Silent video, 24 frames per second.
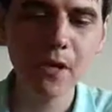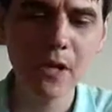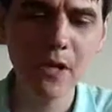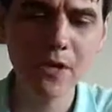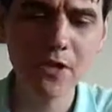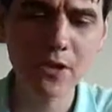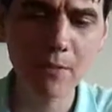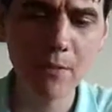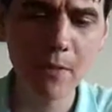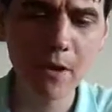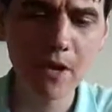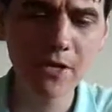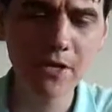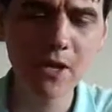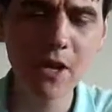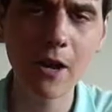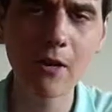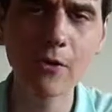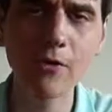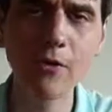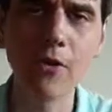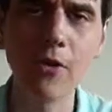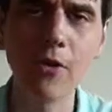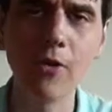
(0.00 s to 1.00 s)
It's amazing
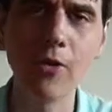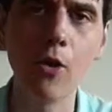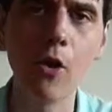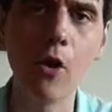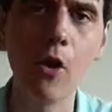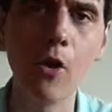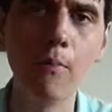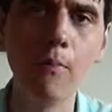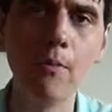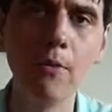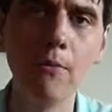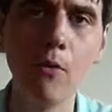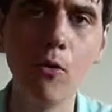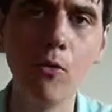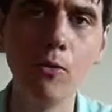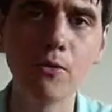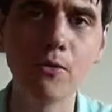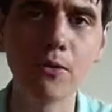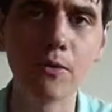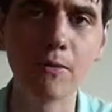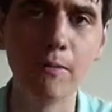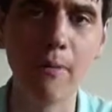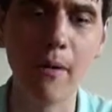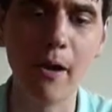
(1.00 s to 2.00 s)
how the hop and
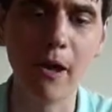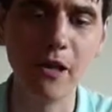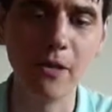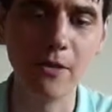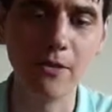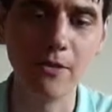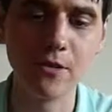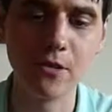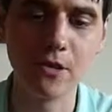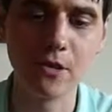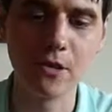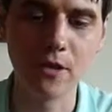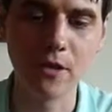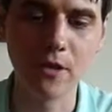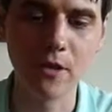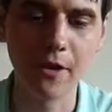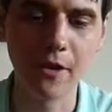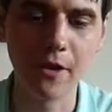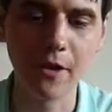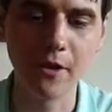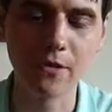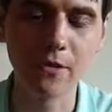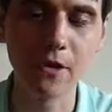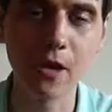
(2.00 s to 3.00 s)
malt are balanced.
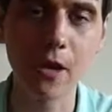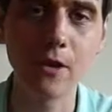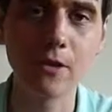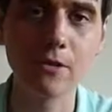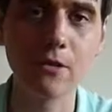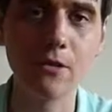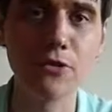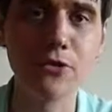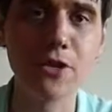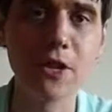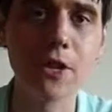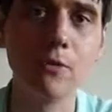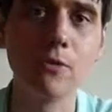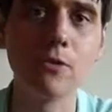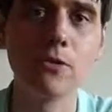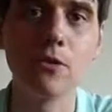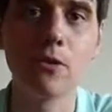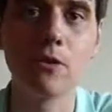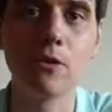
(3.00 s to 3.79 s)
Like, it's hard to tell which